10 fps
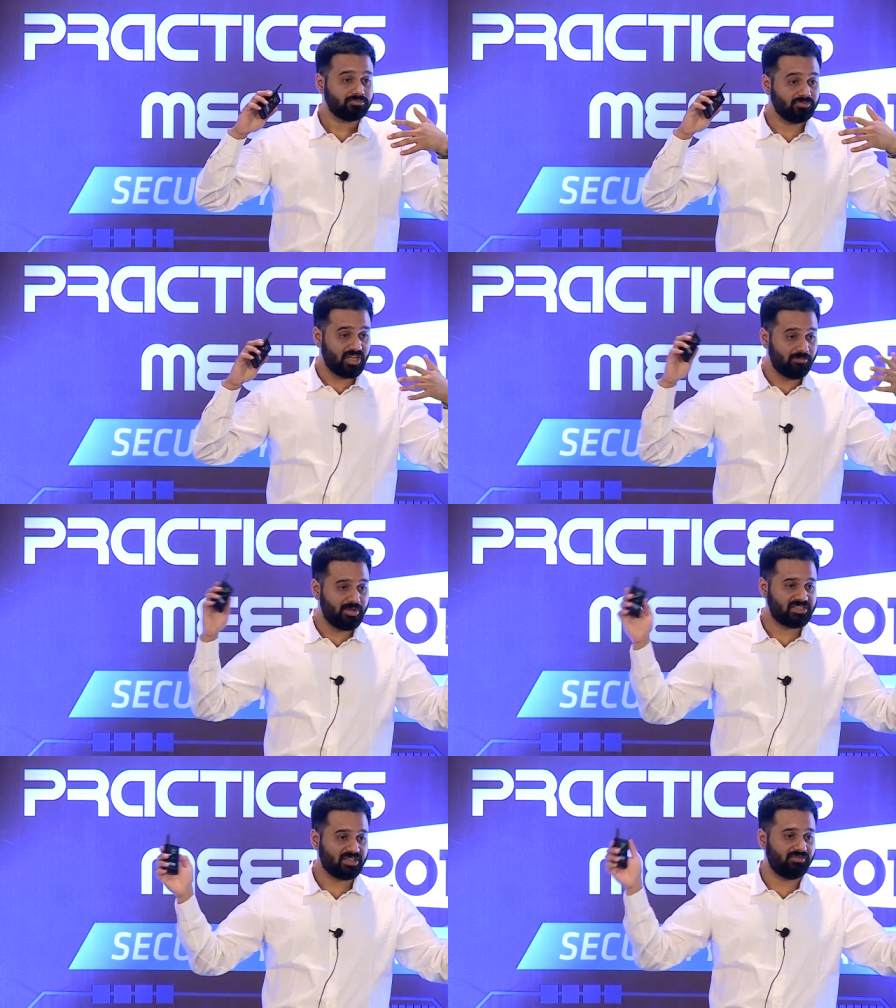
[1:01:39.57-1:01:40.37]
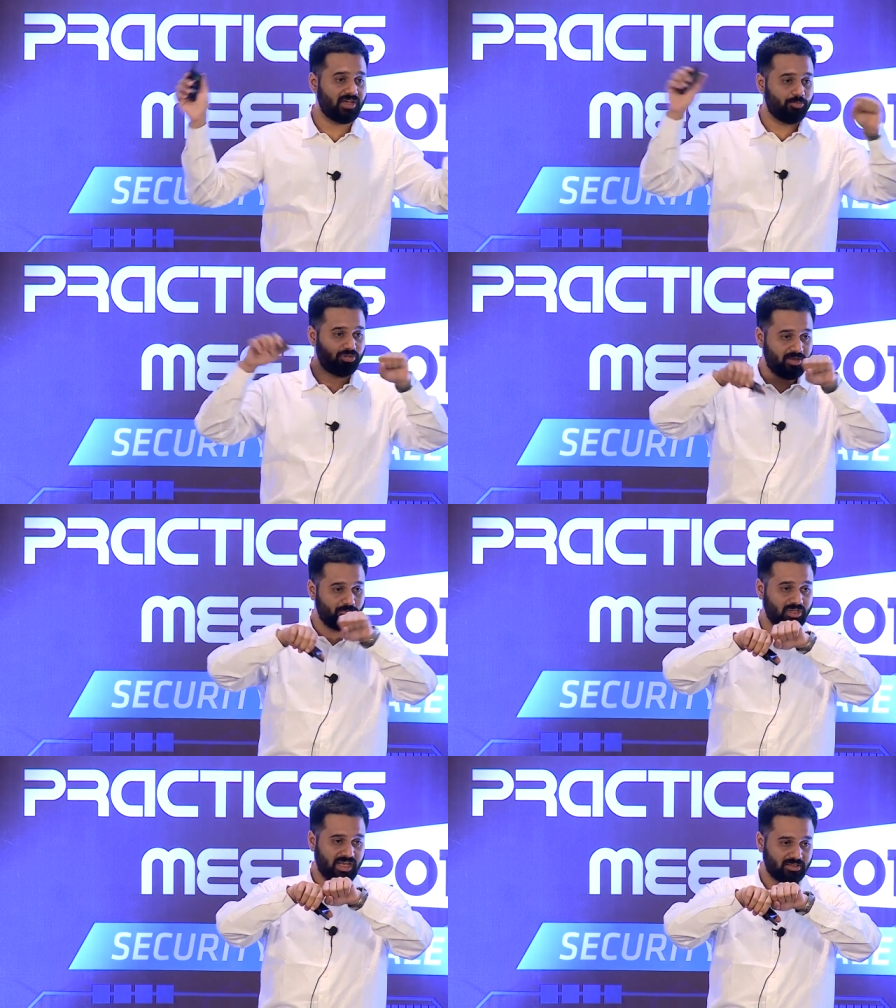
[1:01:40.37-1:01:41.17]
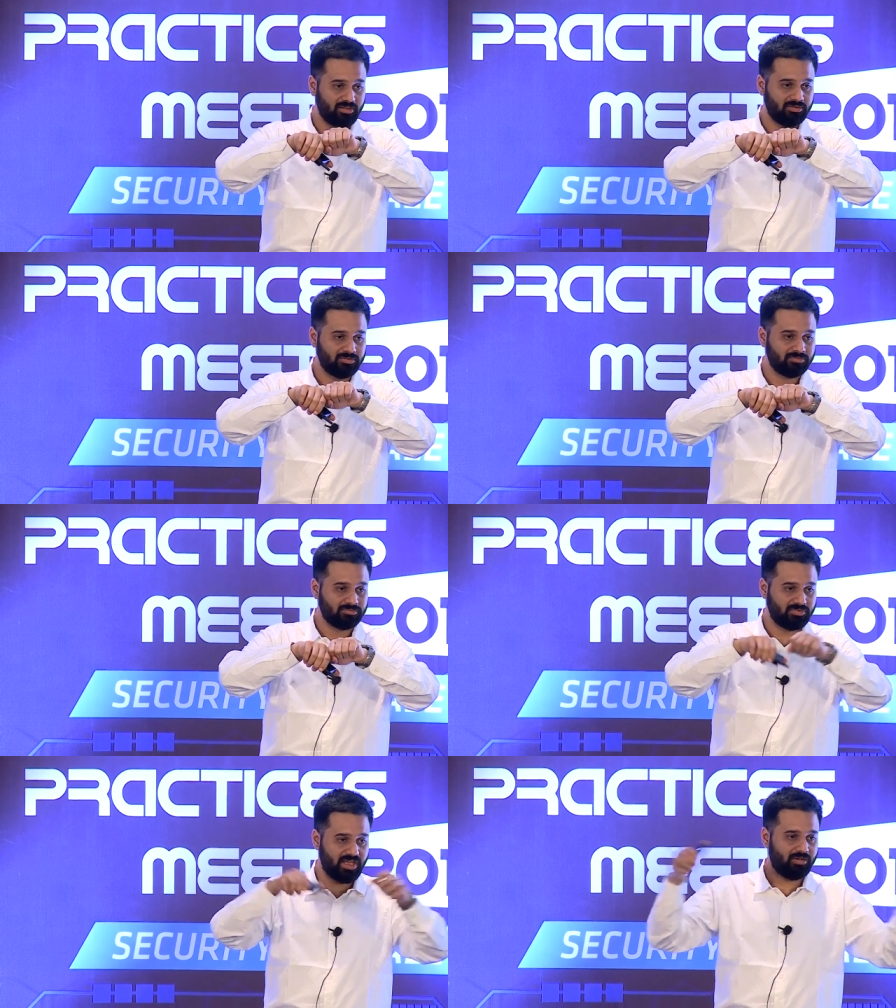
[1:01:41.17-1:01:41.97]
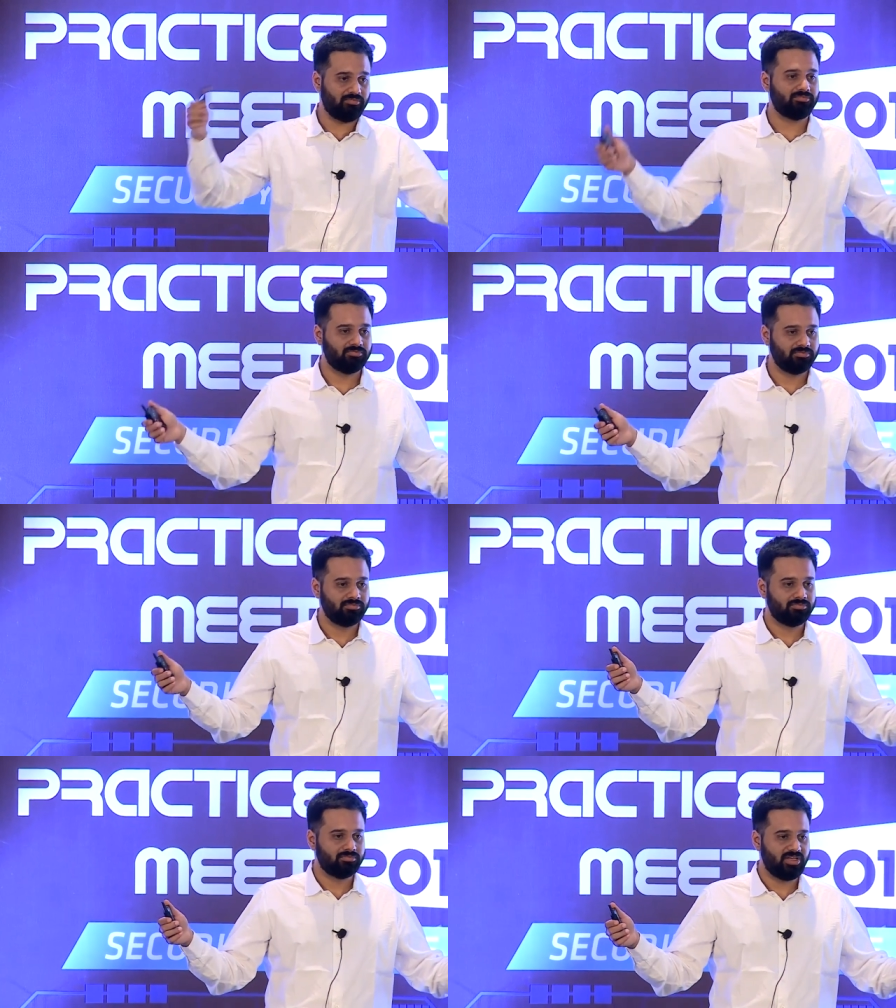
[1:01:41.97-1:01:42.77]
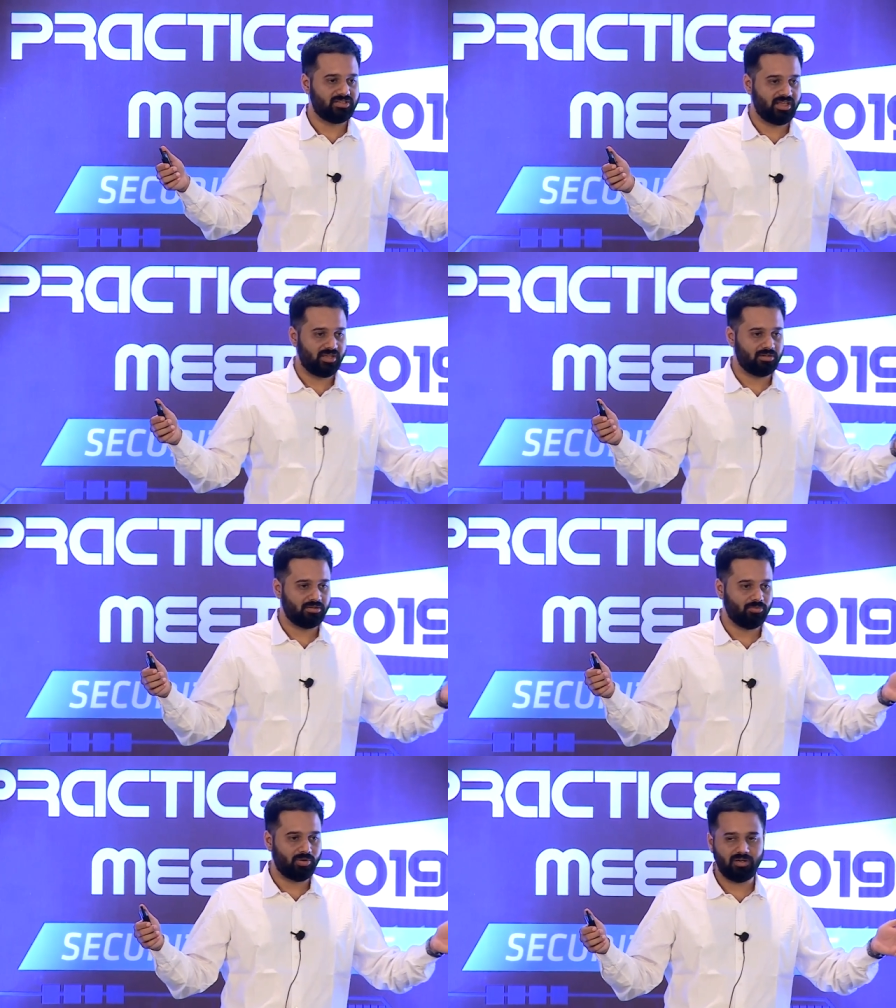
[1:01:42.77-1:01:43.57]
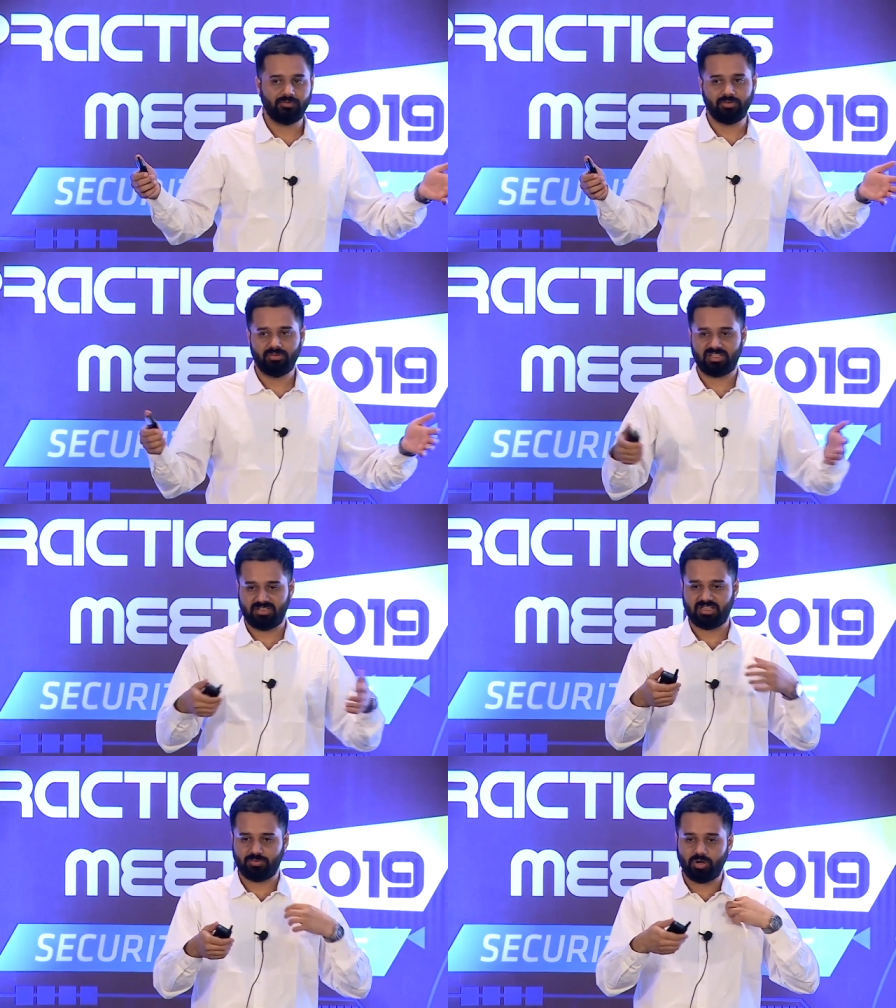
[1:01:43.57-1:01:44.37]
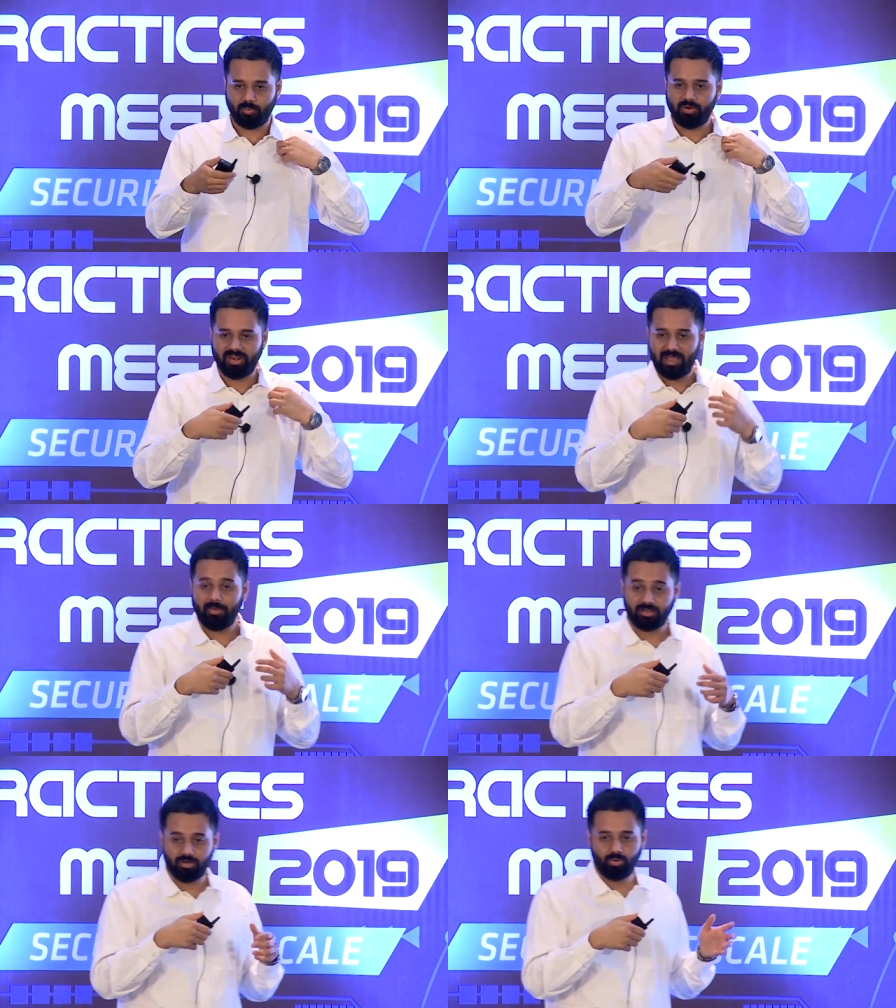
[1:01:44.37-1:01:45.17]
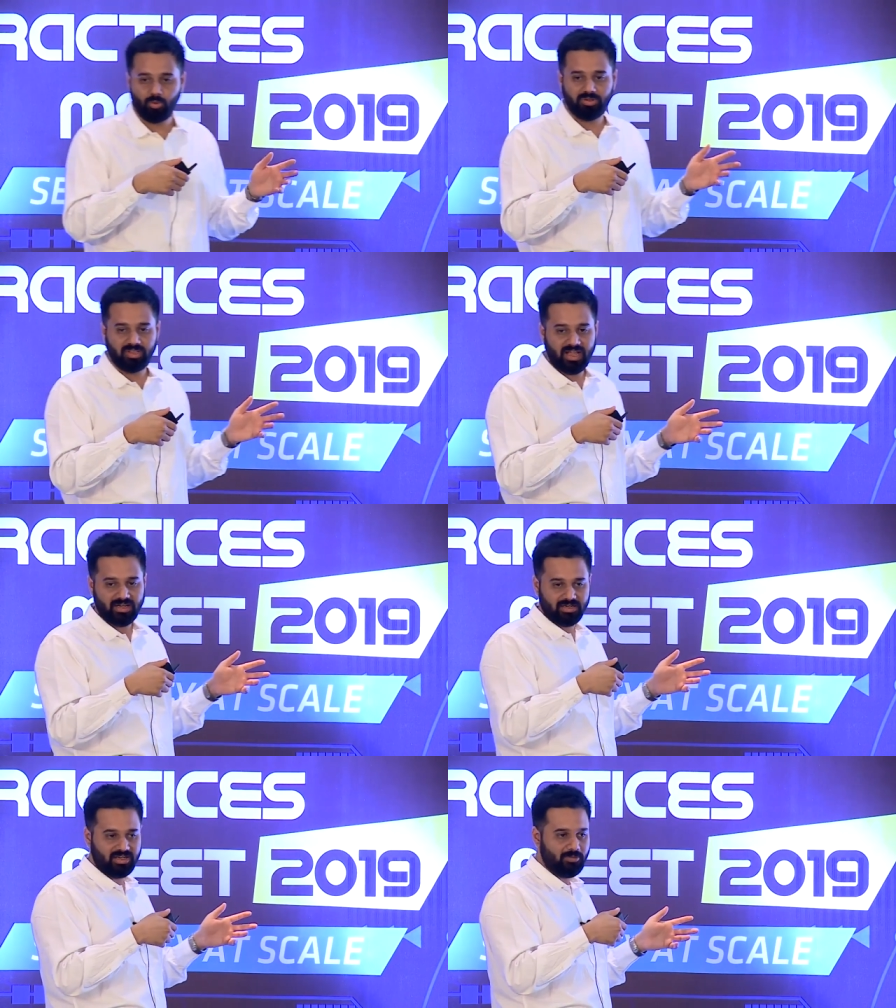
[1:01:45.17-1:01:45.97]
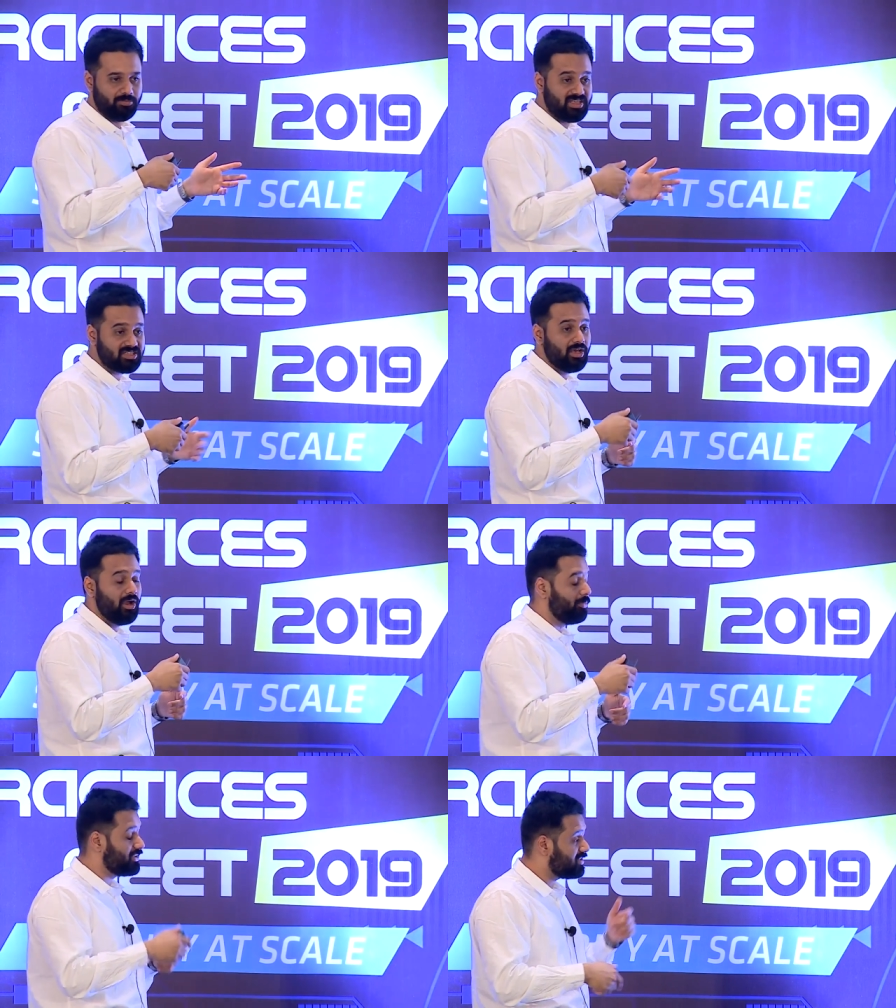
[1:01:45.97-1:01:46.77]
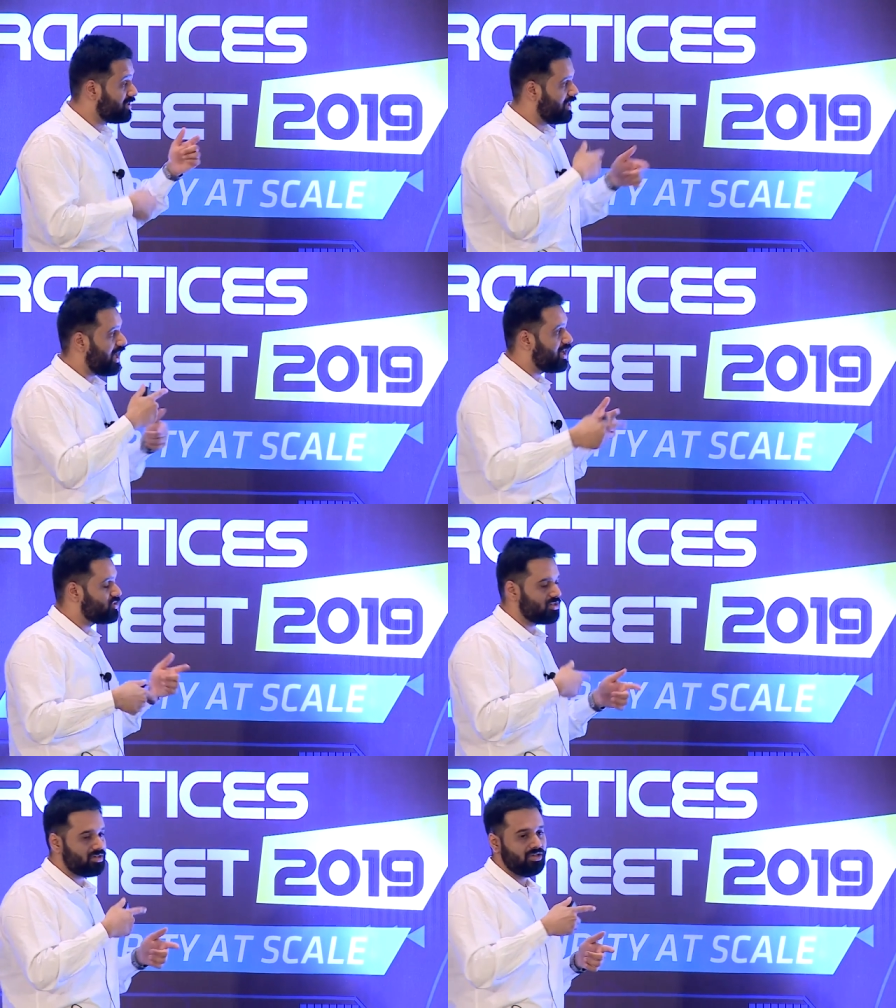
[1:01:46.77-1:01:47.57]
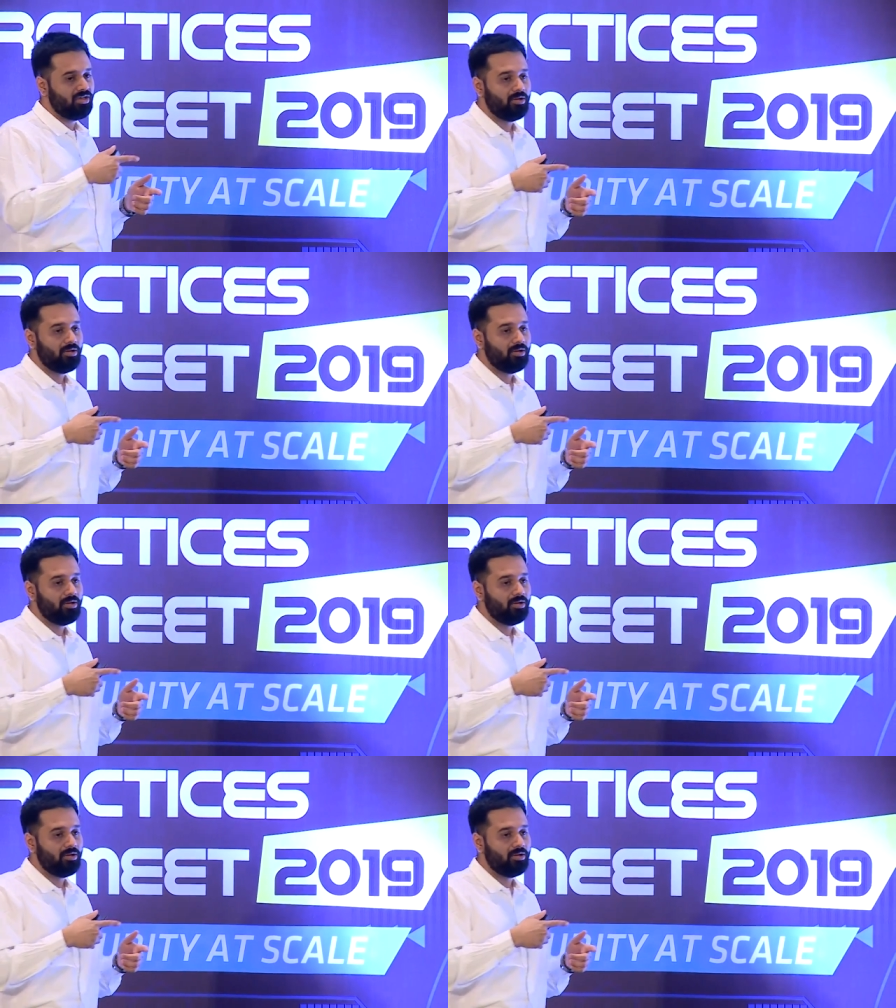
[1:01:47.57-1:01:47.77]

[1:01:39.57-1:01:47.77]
then basically if I put them together, then it's like wonderful. That's what we're aiming to do with the identity piece. But this is a larger